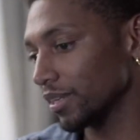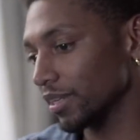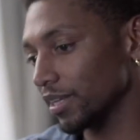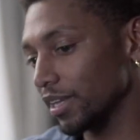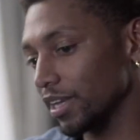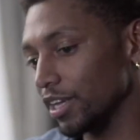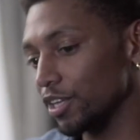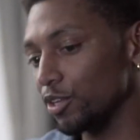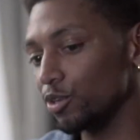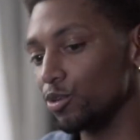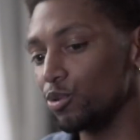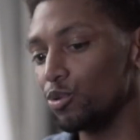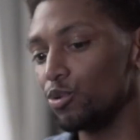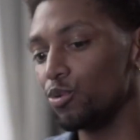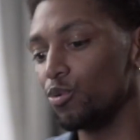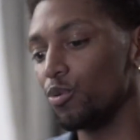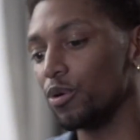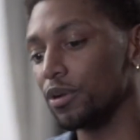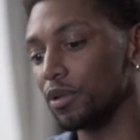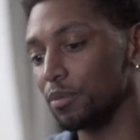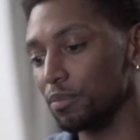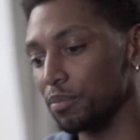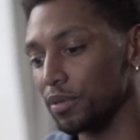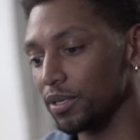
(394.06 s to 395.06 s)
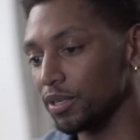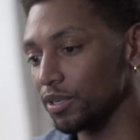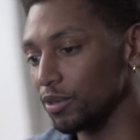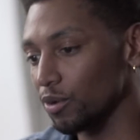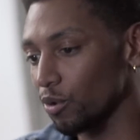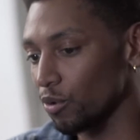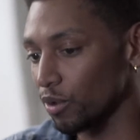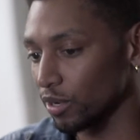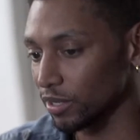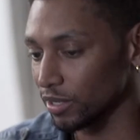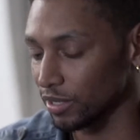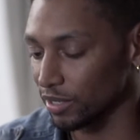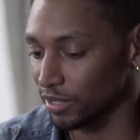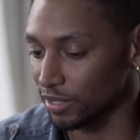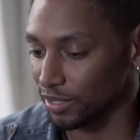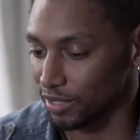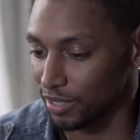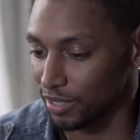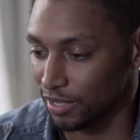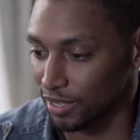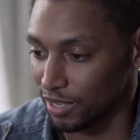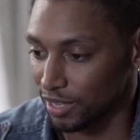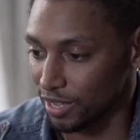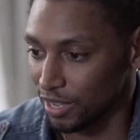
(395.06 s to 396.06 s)
then again, you do want to be on a,
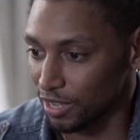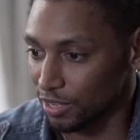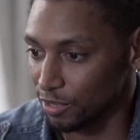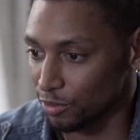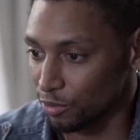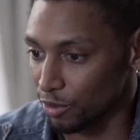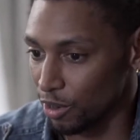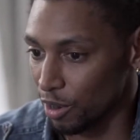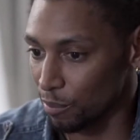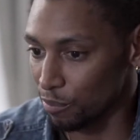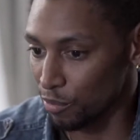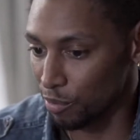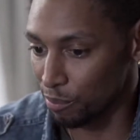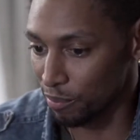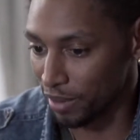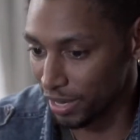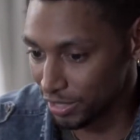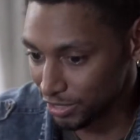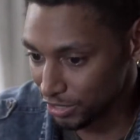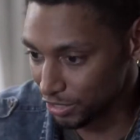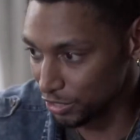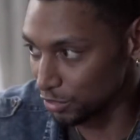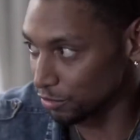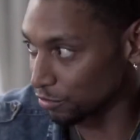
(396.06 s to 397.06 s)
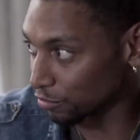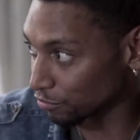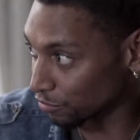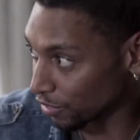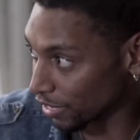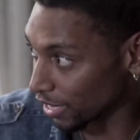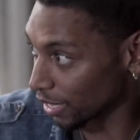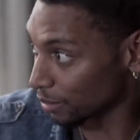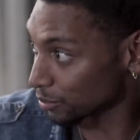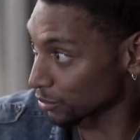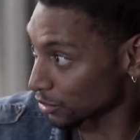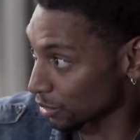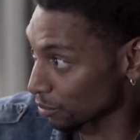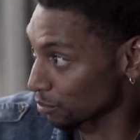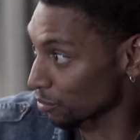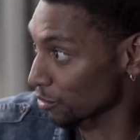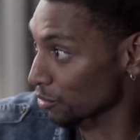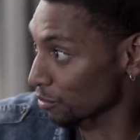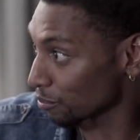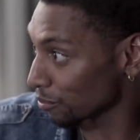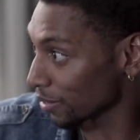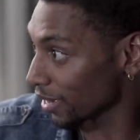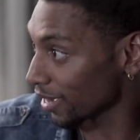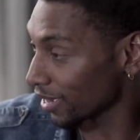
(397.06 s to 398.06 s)
I'm on my chill vibes. I'm
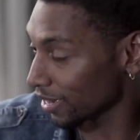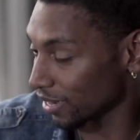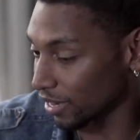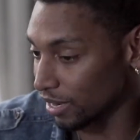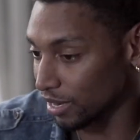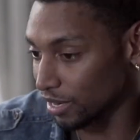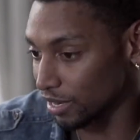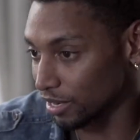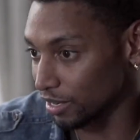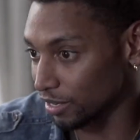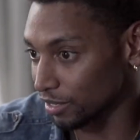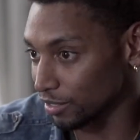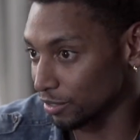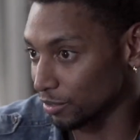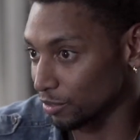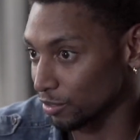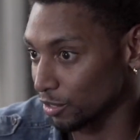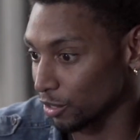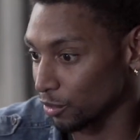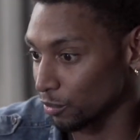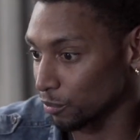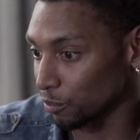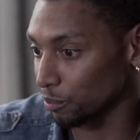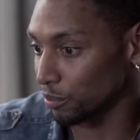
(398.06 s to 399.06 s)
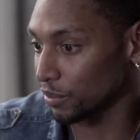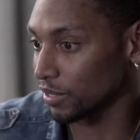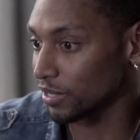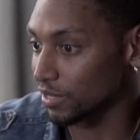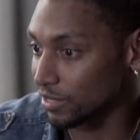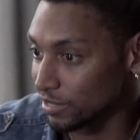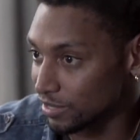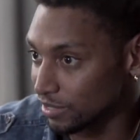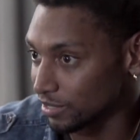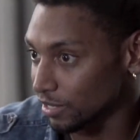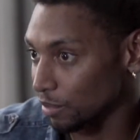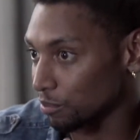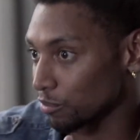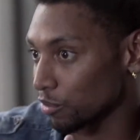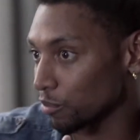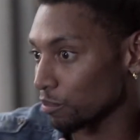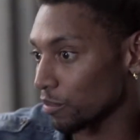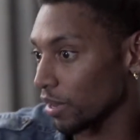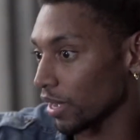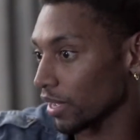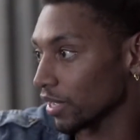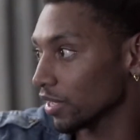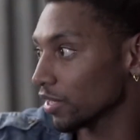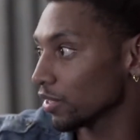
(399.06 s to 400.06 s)
on my, peace. I'm on
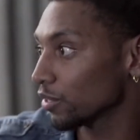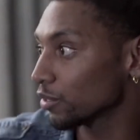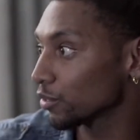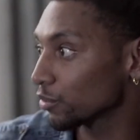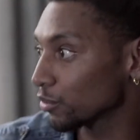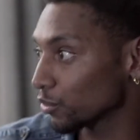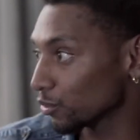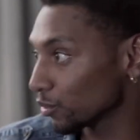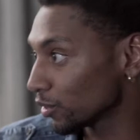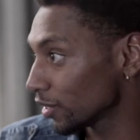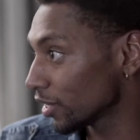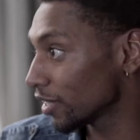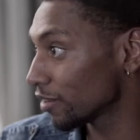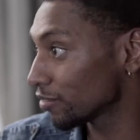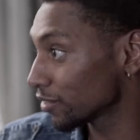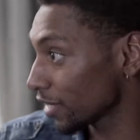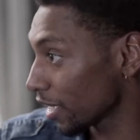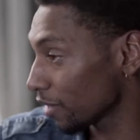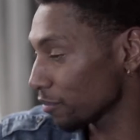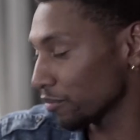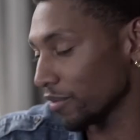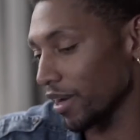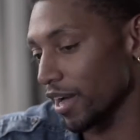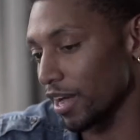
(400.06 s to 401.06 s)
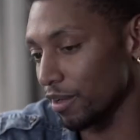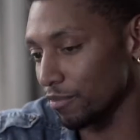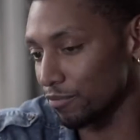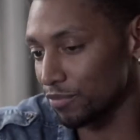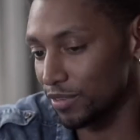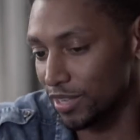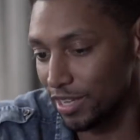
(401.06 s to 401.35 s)
my heal through love type vibes.